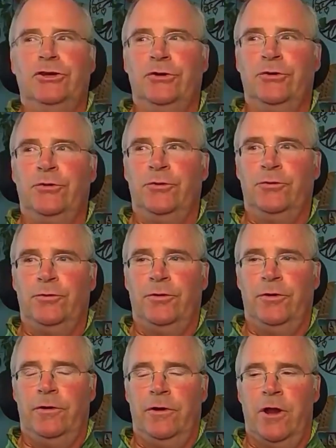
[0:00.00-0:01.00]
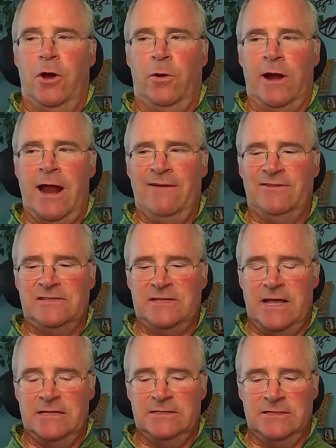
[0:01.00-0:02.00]
do you know or have a
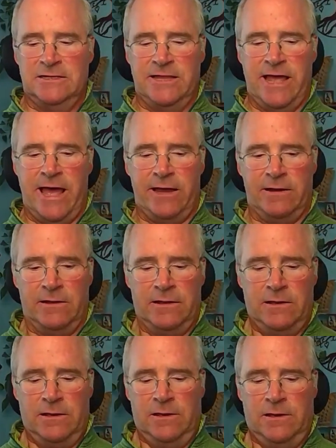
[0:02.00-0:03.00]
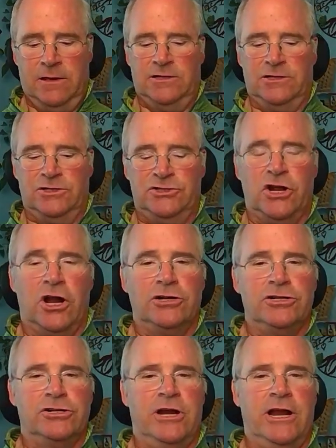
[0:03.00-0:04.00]
sense, did that start
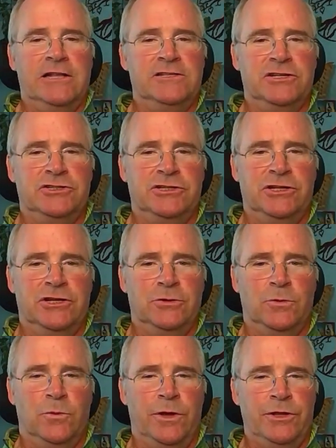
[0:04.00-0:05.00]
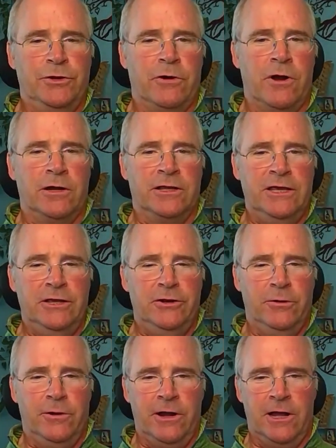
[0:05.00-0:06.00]
to transitioning when you're on
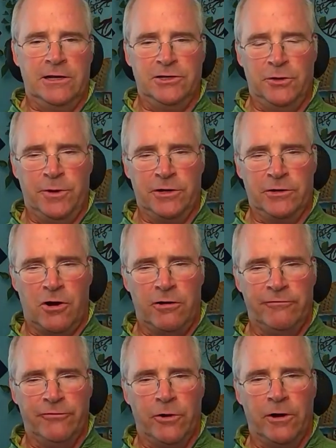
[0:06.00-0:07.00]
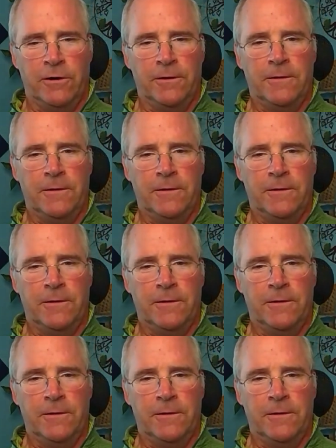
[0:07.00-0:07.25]
keto or not till you went carnivore?